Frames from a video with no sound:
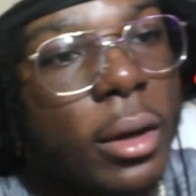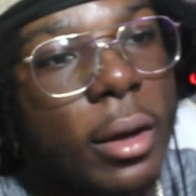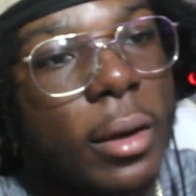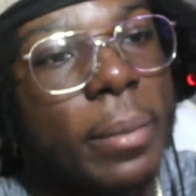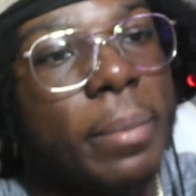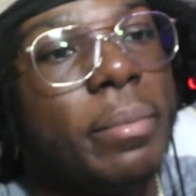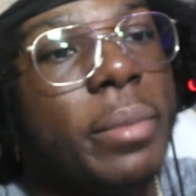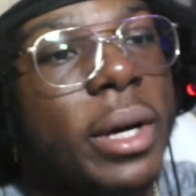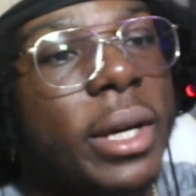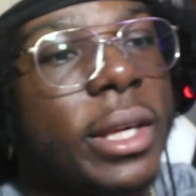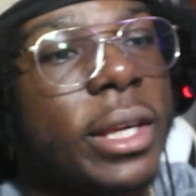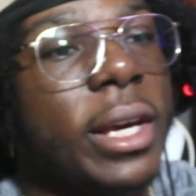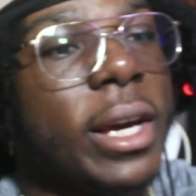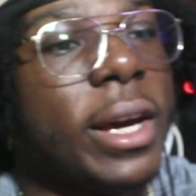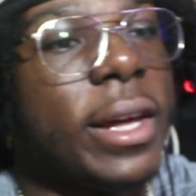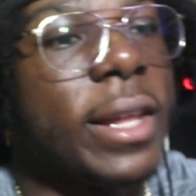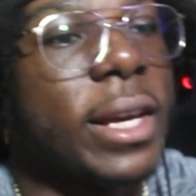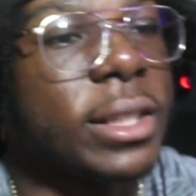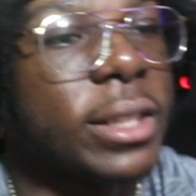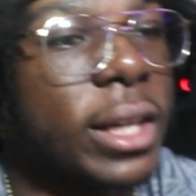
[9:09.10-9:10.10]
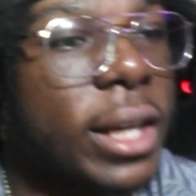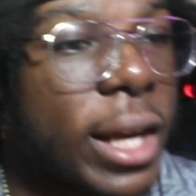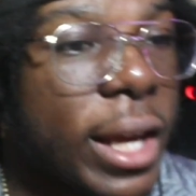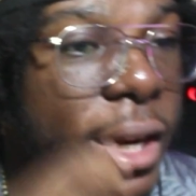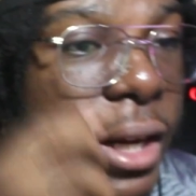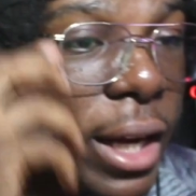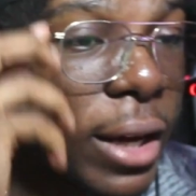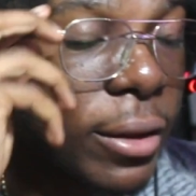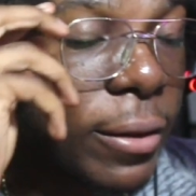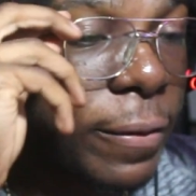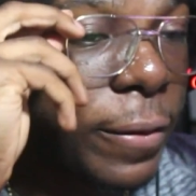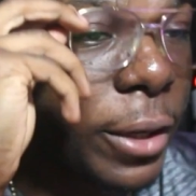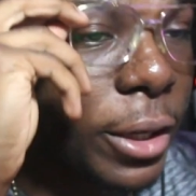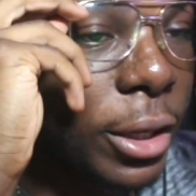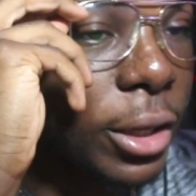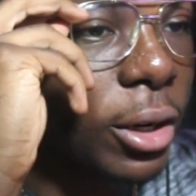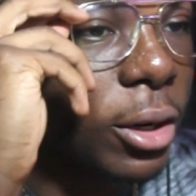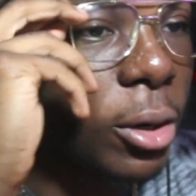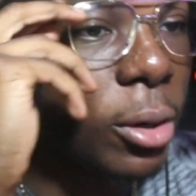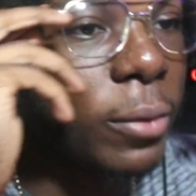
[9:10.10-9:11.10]
But yeah, that's gonna end out the
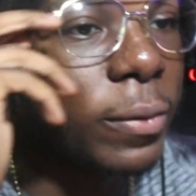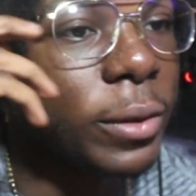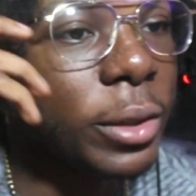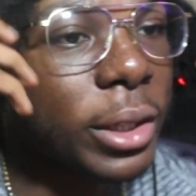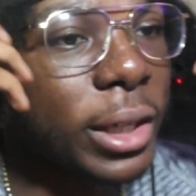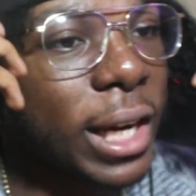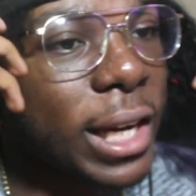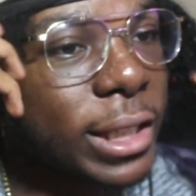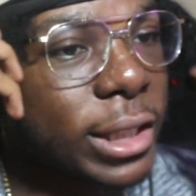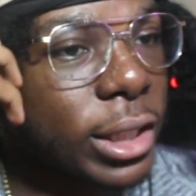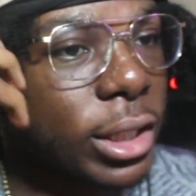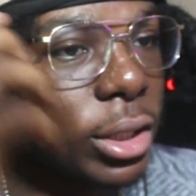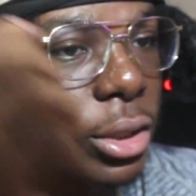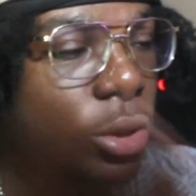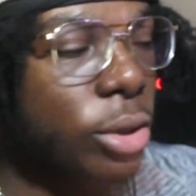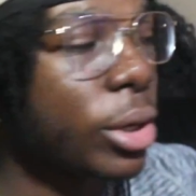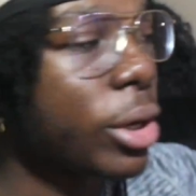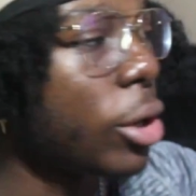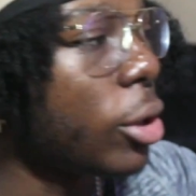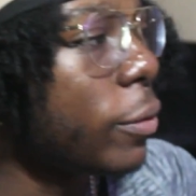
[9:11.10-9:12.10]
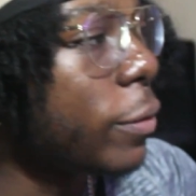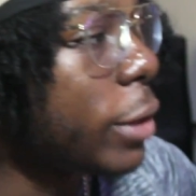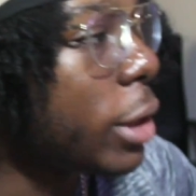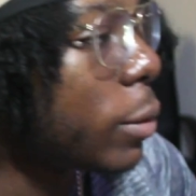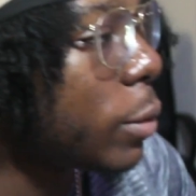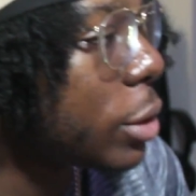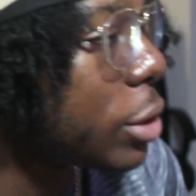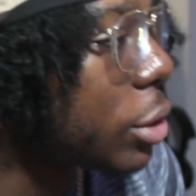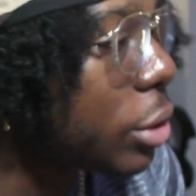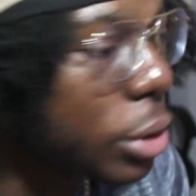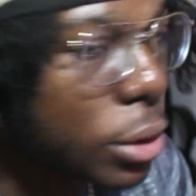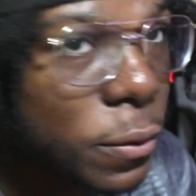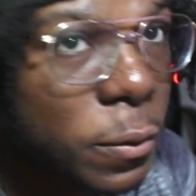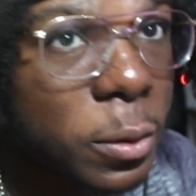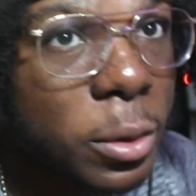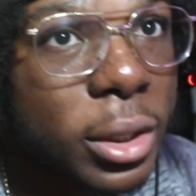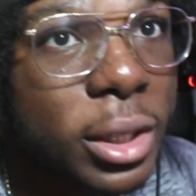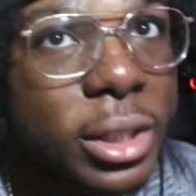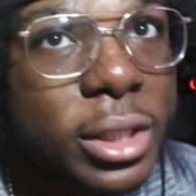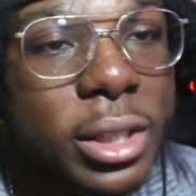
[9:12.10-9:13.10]
video. Hopefully you guys did enjoy. Hopefully it was useful,
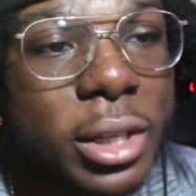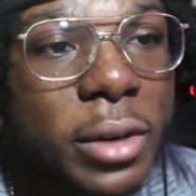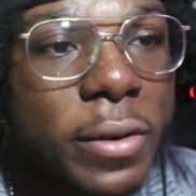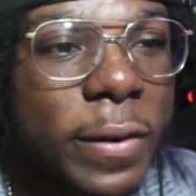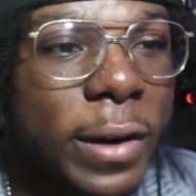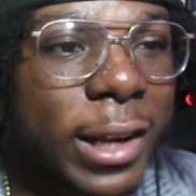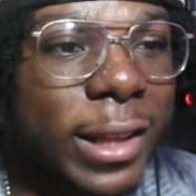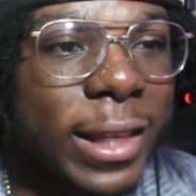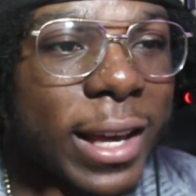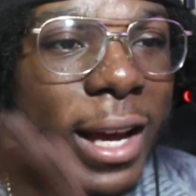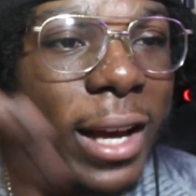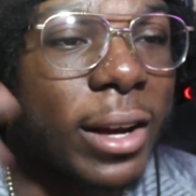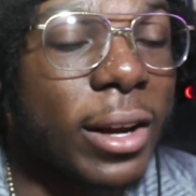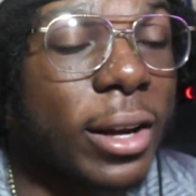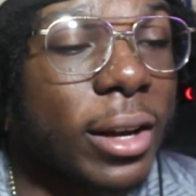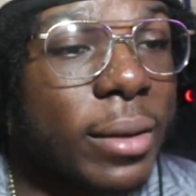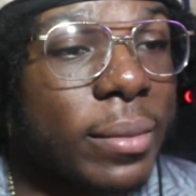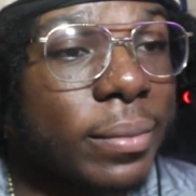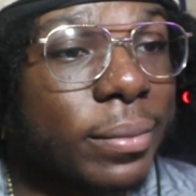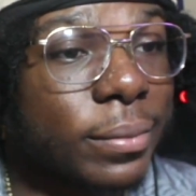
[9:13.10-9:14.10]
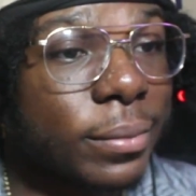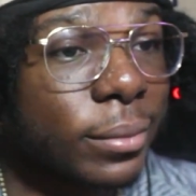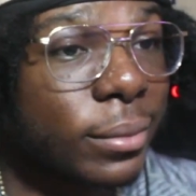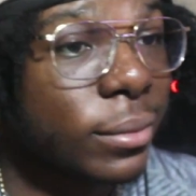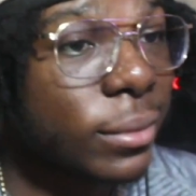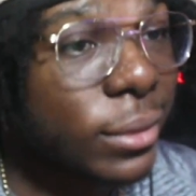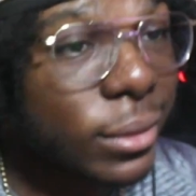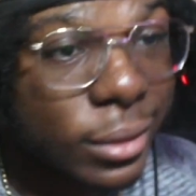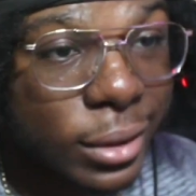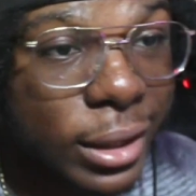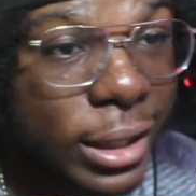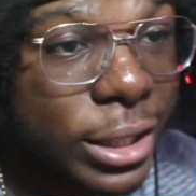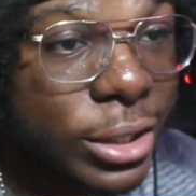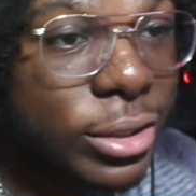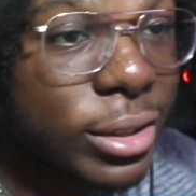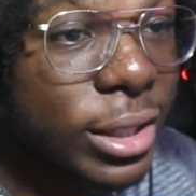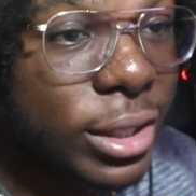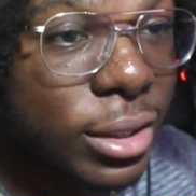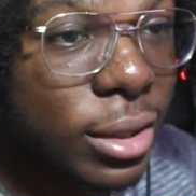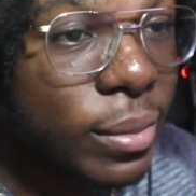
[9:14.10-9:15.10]
considering that
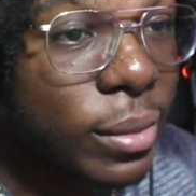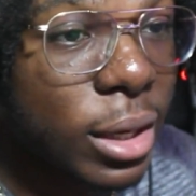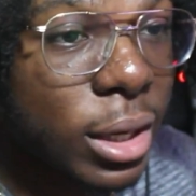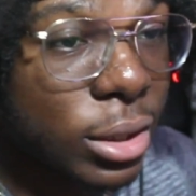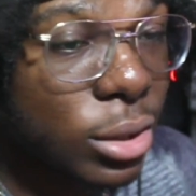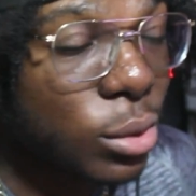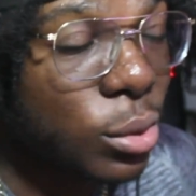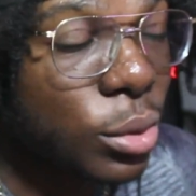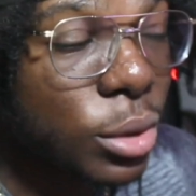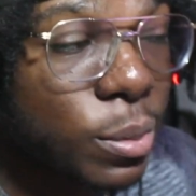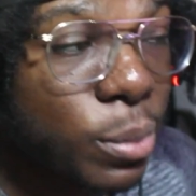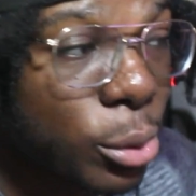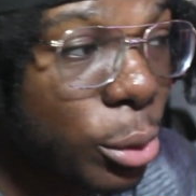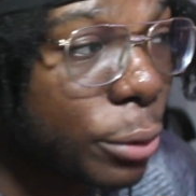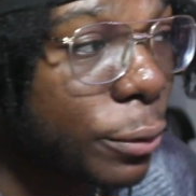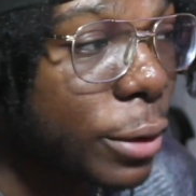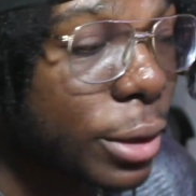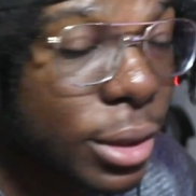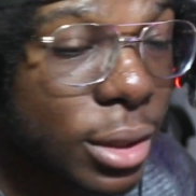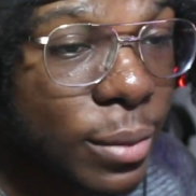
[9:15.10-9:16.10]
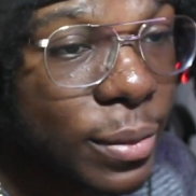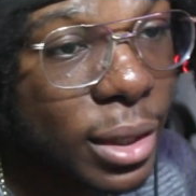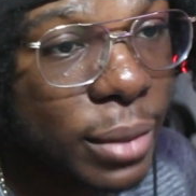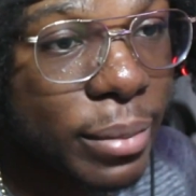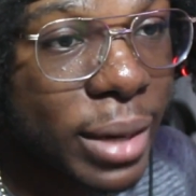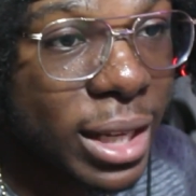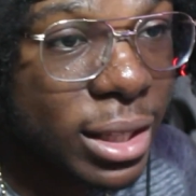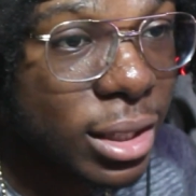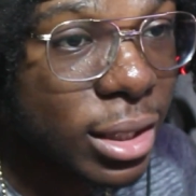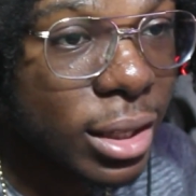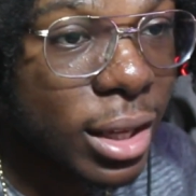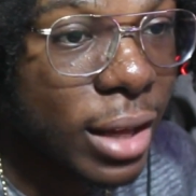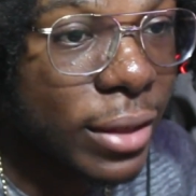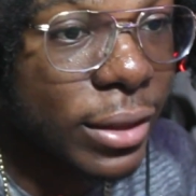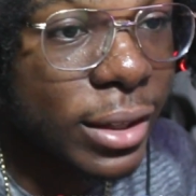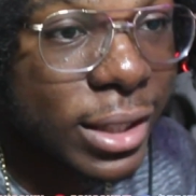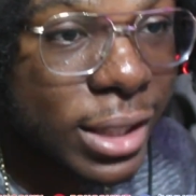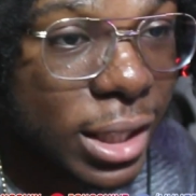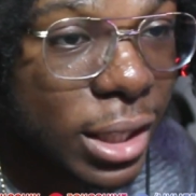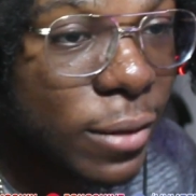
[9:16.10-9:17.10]
literally ZAMASU is proven to be better than the
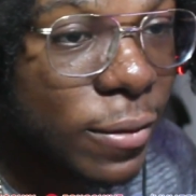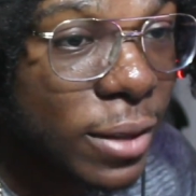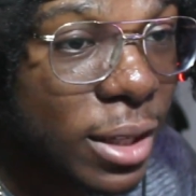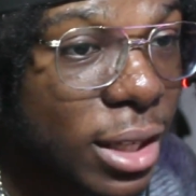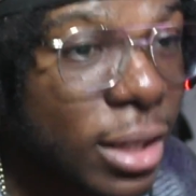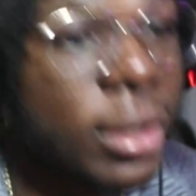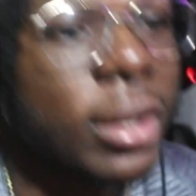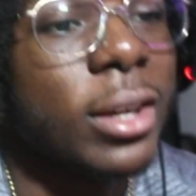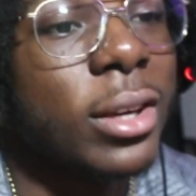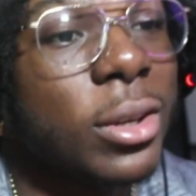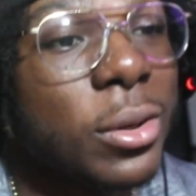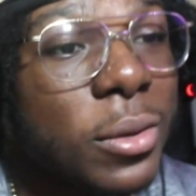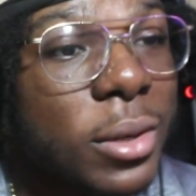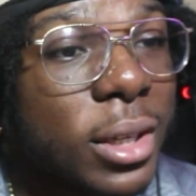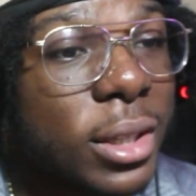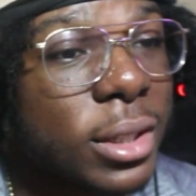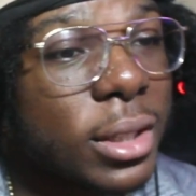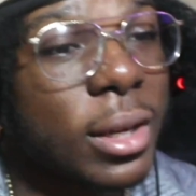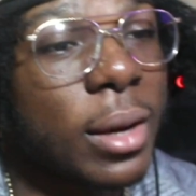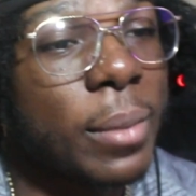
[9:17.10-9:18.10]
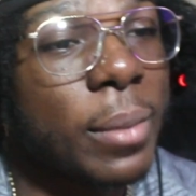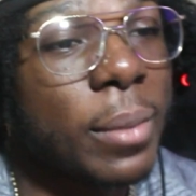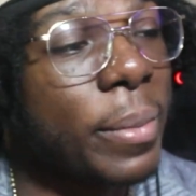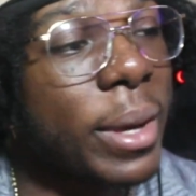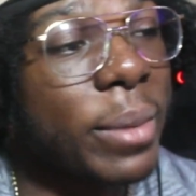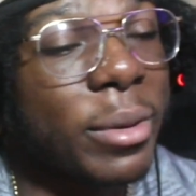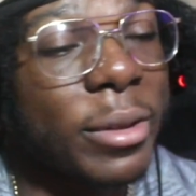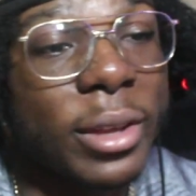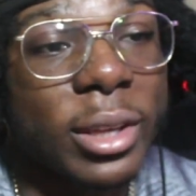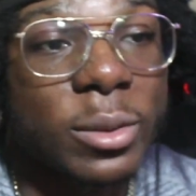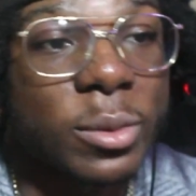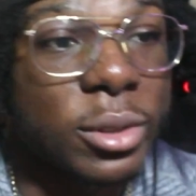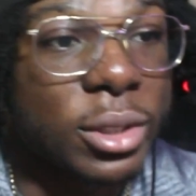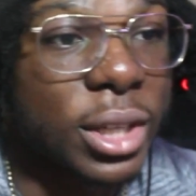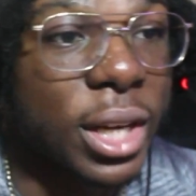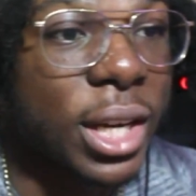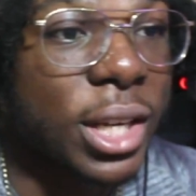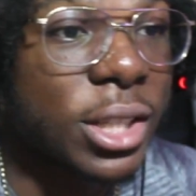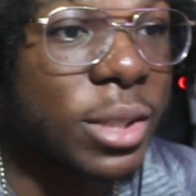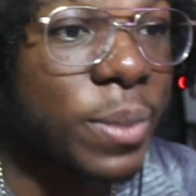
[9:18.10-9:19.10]
TV unit, but maybe things will
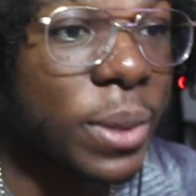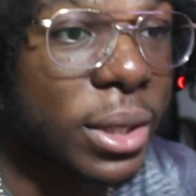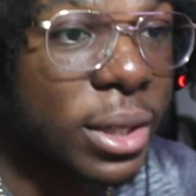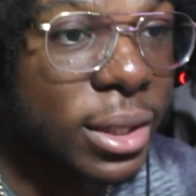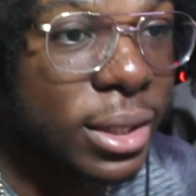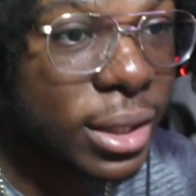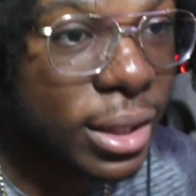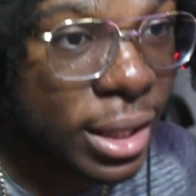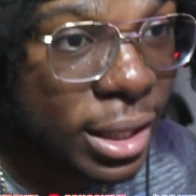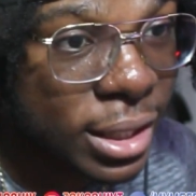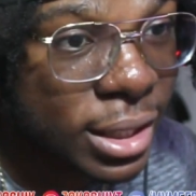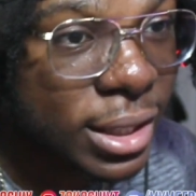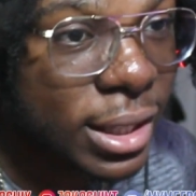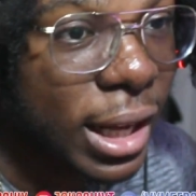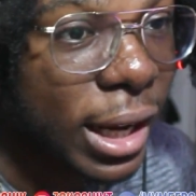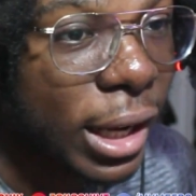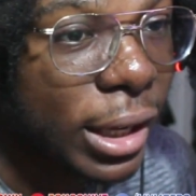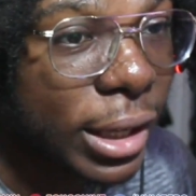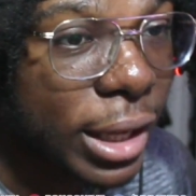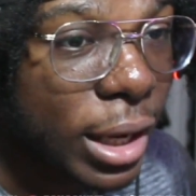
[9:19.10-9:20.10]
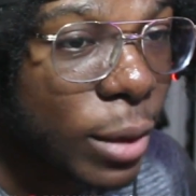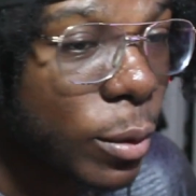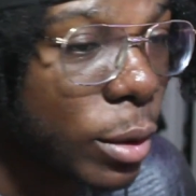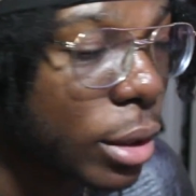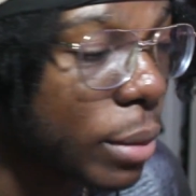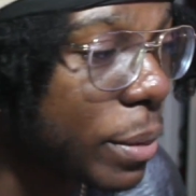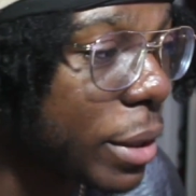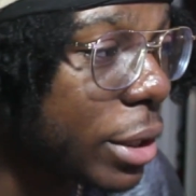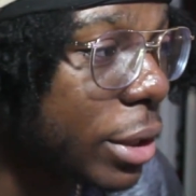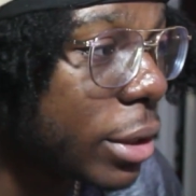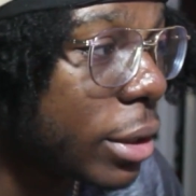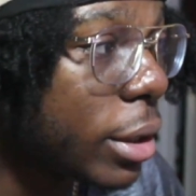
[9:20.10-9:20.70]
change because this is like a day 1 opinion.